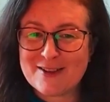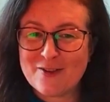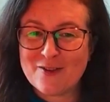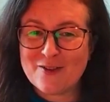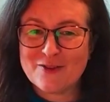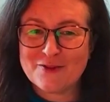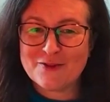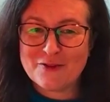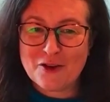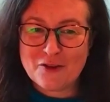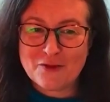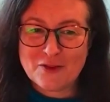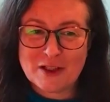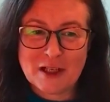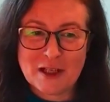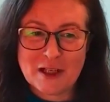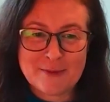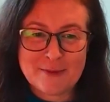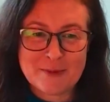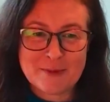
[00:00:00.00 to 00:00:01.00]
of
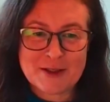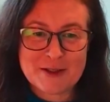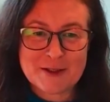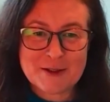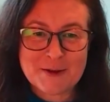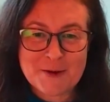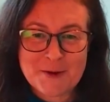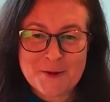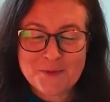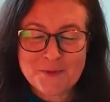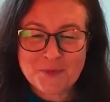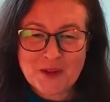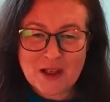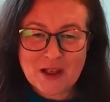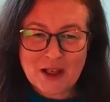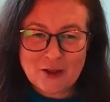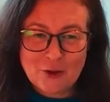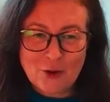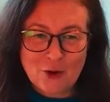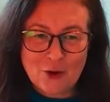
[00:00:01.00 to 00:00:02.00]
alignment
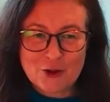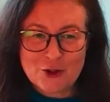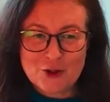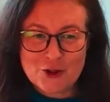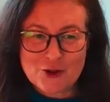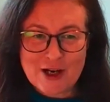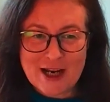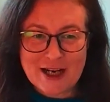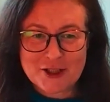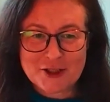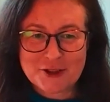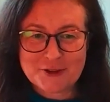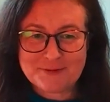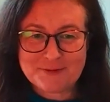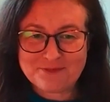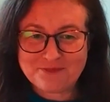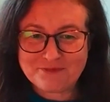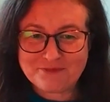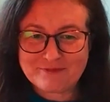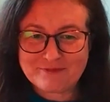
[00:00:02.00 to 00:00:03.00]
and not contraction?